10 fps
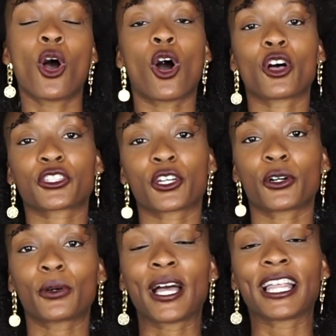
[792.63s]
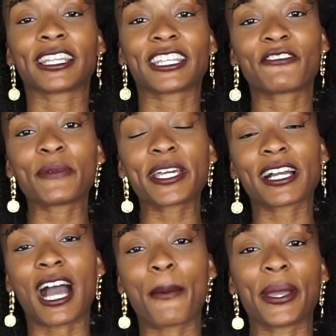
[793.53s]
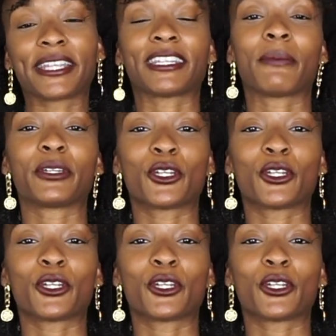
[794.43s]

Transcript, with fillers: Also, leave me a comment and let me